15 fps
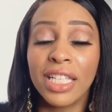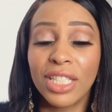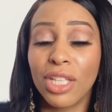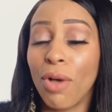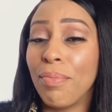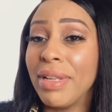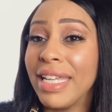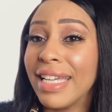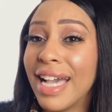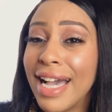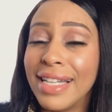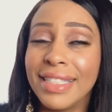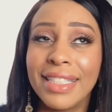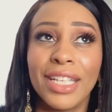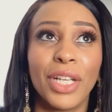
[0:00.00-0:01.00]
so many
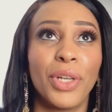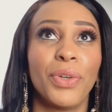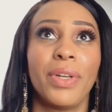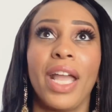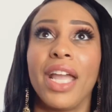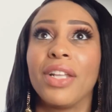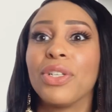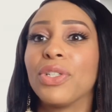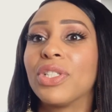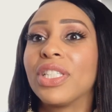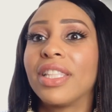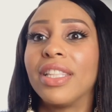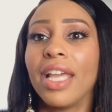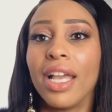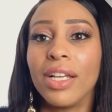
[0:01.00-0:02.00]
content creators
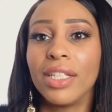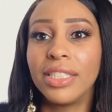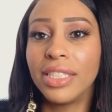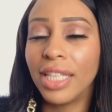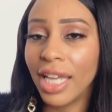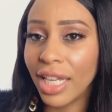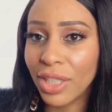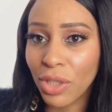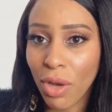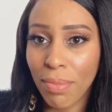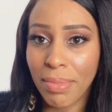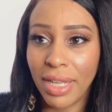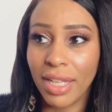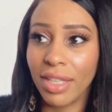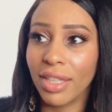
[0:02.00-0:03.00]
that checked on
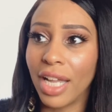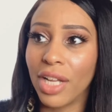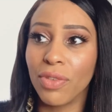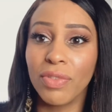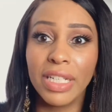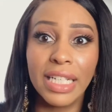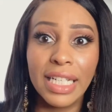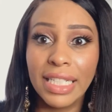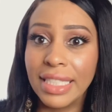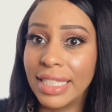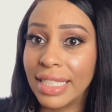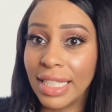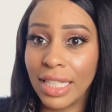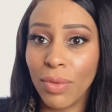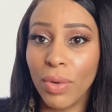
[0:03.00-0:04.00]
me like
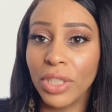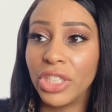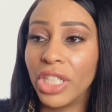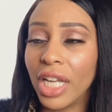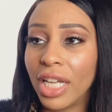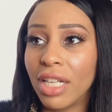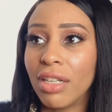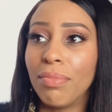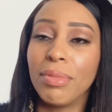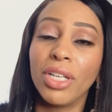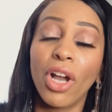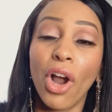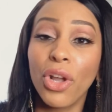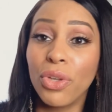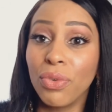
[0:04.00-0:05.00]
religiously were checking on me
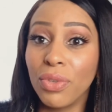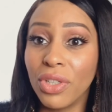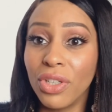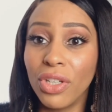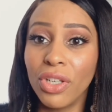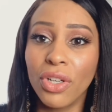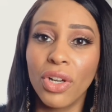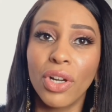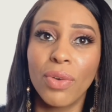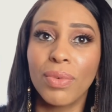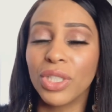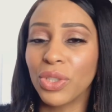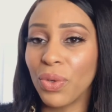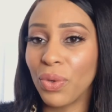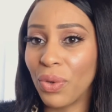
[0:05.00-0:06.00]
are you good girl
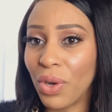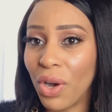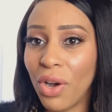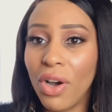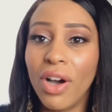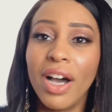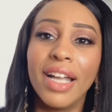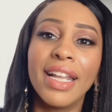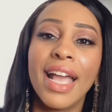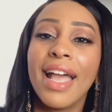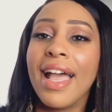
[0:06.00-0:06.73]
what's going on